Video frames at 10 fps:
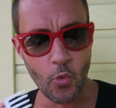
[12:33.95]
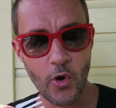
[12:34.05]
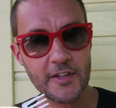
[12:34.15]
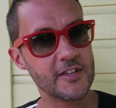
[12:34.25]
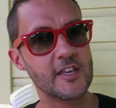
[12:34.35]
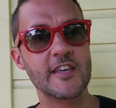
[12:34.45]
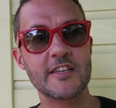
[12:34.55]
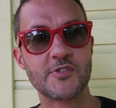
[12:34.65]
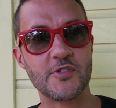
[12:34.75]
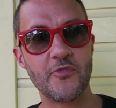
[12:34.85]
one of the
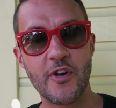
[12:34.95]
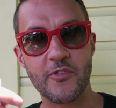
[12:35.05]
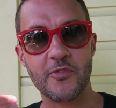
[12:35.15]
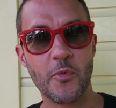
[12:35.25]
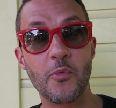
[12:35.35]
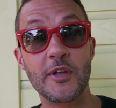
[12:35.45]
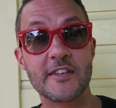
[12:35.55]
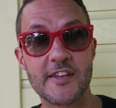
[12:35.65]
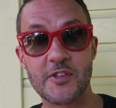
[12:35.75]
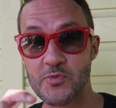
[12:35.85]
keys so far from what we
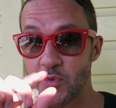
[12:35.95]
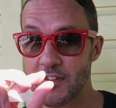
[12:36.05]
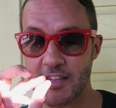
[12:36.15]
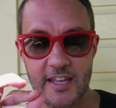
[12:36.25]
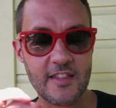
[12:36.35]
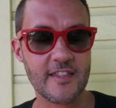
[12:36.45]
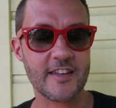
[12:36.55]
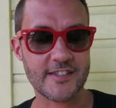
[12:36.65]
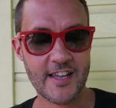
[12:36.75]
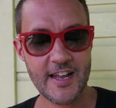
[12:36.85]
can tell is one of the key
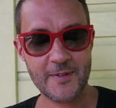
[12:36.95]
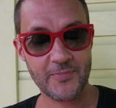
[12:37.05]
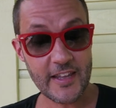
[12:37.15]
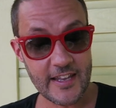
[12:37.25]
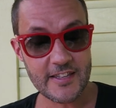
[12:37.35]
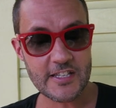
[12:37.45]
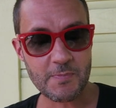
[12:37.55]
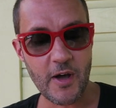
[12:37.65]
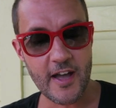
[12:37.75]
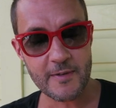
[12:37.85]
things in this
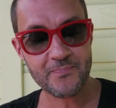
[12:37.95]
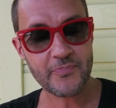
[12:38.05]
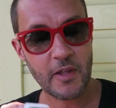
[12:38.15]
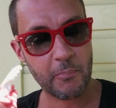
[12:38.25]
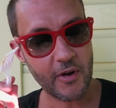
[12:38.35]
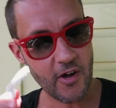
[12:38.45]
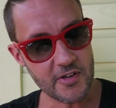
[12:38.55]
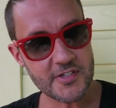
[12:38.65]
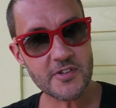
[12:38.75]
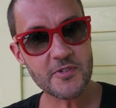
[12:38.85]
pie, but
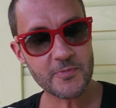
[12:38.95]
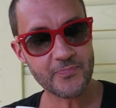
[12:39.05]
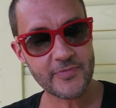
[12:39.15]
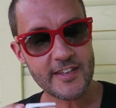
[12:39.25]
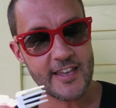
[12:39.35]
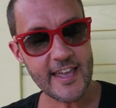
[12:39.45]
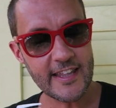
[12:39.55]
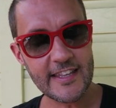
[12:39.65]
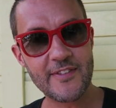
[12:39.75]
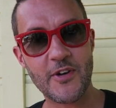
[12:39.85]
also you
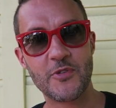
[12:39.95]
can't leave